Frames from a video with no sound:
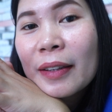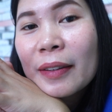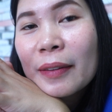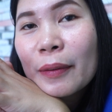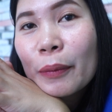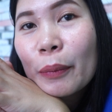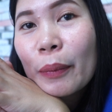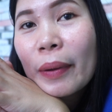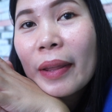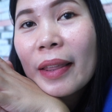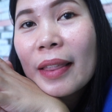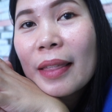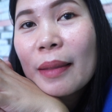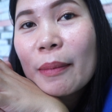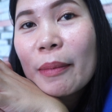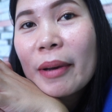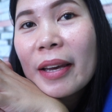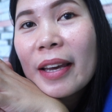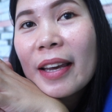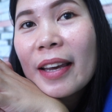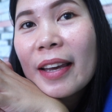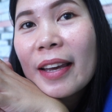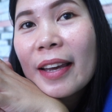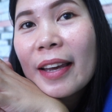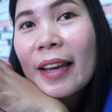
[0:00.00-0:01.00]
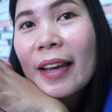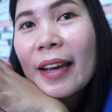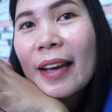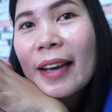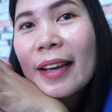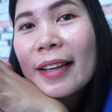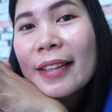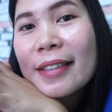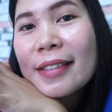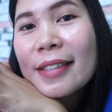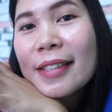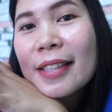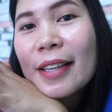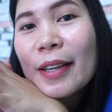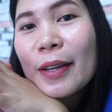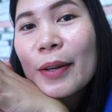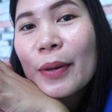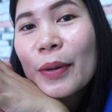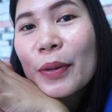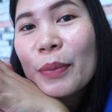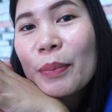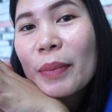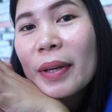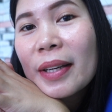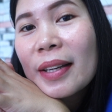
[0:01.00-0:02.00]
with me. And see you
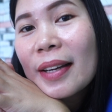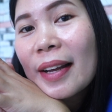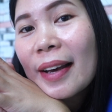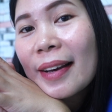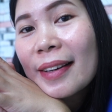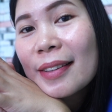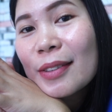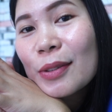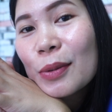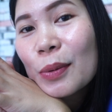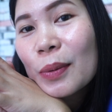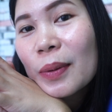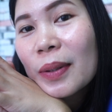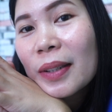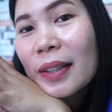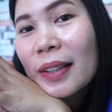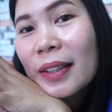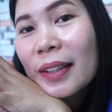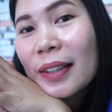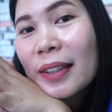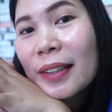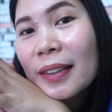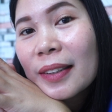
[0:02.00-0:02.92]
in my next one.